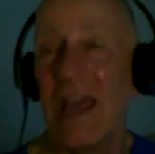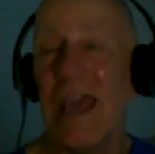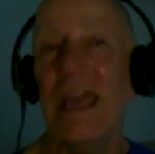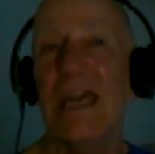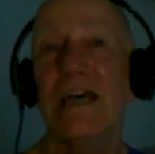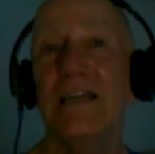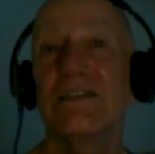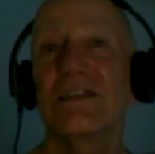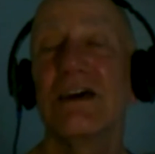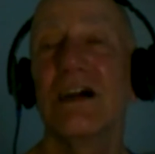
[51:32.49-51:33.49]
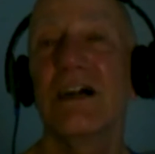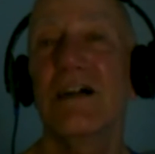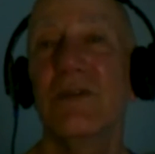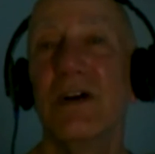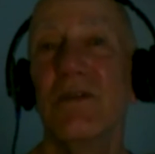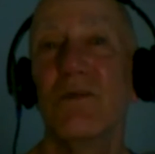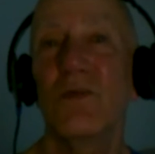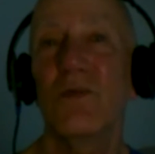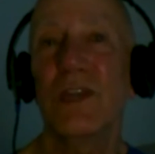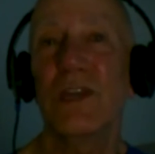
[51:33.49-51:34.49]
And um,
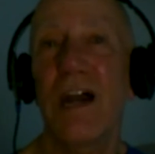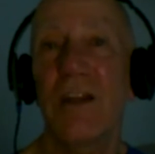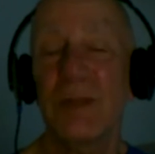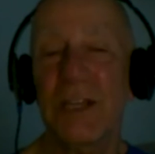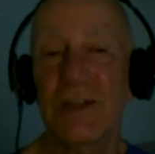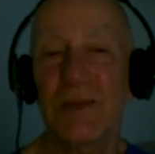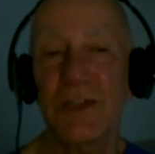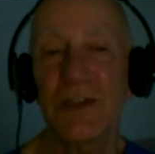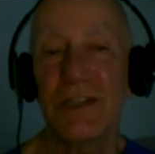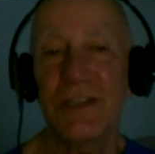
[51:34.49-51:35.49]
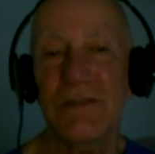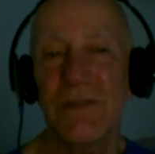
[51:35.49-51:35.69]
we hired because we couldn't,